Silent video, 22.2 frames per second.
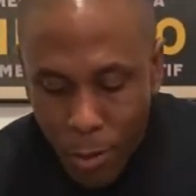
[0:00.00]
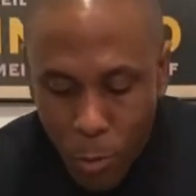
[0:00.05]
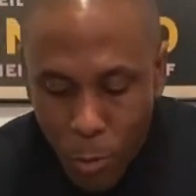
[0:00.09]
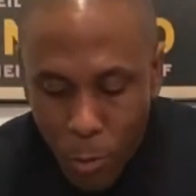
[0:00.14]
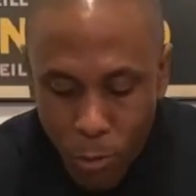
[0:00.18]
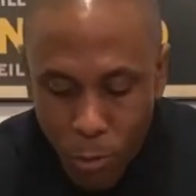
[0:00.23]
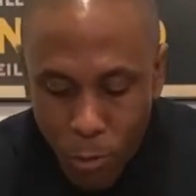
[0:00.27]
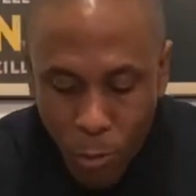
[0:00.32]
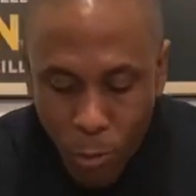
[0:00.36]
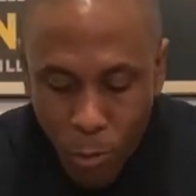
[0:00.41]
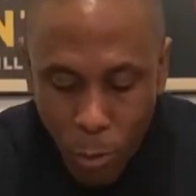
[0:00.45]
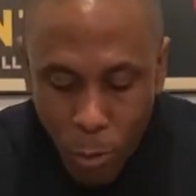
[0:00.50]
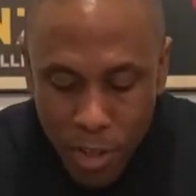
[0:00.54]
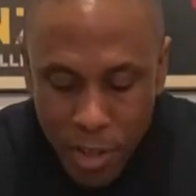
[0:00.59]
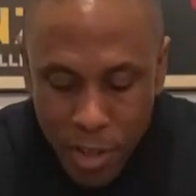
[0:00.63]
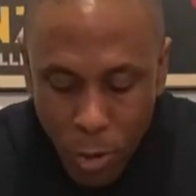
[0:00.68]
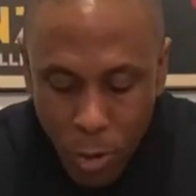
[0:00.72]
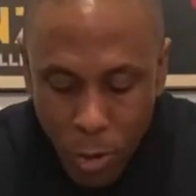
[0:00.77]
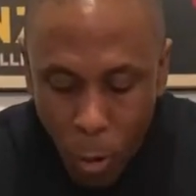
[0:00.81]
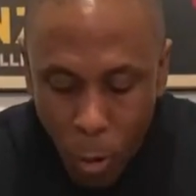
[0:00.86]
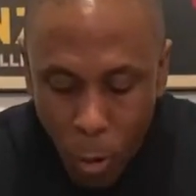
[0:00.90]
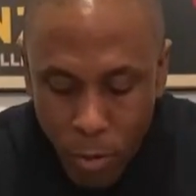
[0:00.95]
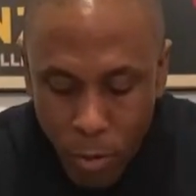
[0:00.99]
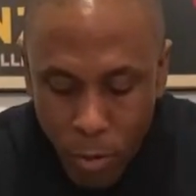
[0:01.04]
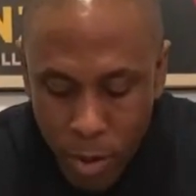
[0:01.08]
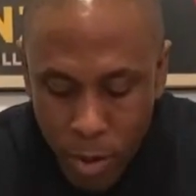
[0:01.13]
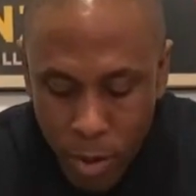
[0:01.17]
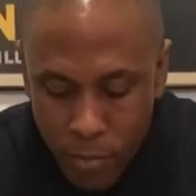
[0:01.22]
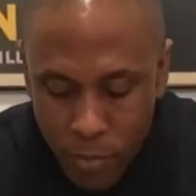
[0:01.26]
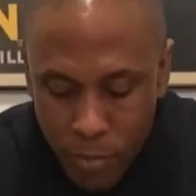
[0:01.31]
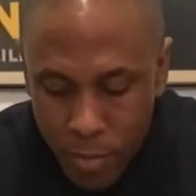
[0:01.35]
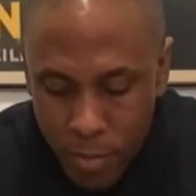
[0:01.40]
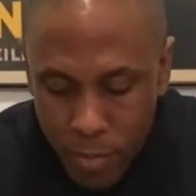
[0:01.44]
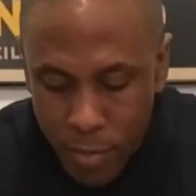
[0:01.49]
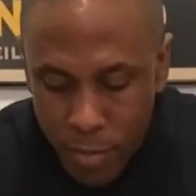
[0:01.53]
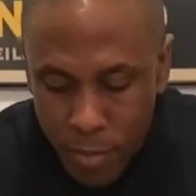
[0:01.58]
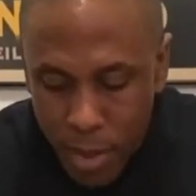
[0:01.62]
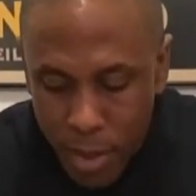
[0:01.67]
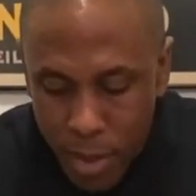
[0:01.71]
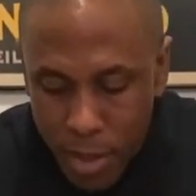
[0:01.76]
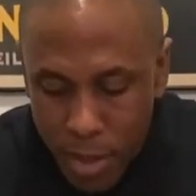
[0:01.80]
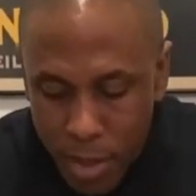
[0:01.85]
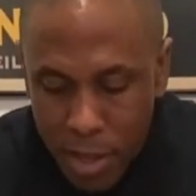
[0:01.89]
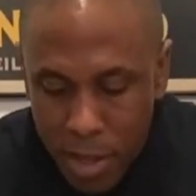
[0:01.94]
we'll fold it over
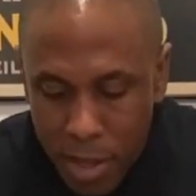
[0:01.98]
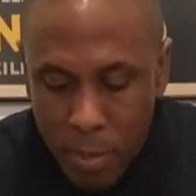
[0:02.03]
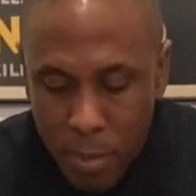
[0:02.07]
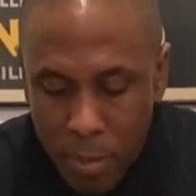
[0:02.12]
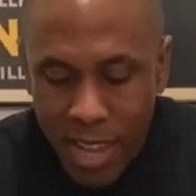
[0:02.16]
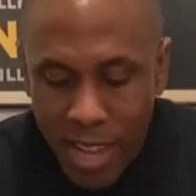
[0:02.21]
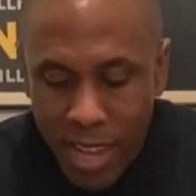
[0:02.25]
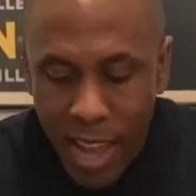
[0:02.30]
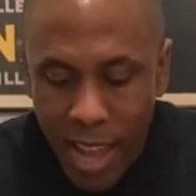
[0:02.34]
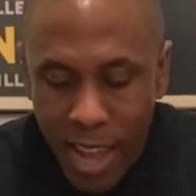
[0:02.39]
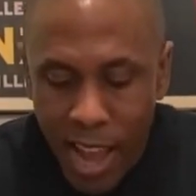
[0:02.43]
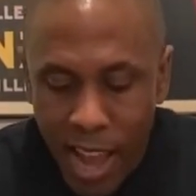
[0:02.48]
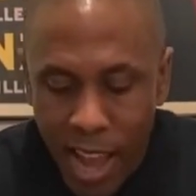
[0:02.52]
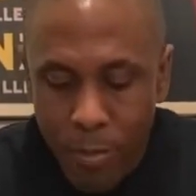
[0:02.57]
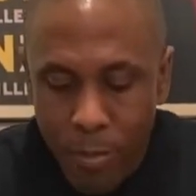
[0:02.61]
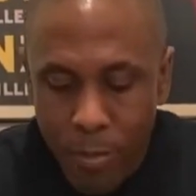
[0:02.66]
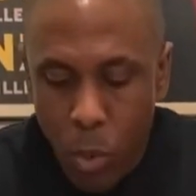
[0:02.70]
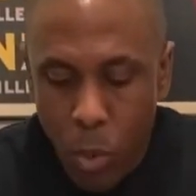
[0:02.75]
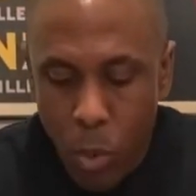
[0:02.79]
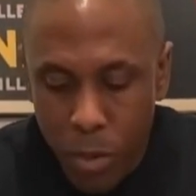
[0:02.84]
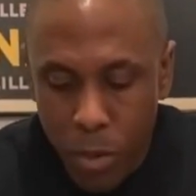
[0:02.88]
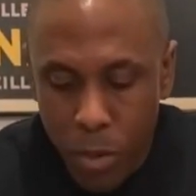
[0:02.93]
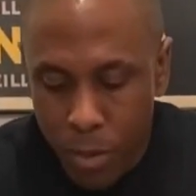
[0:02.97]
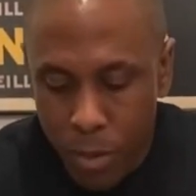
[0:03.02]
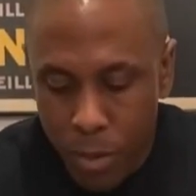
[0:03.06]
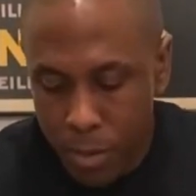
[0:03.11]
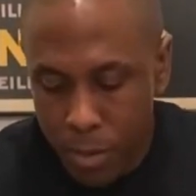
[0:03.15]
and make a half moon.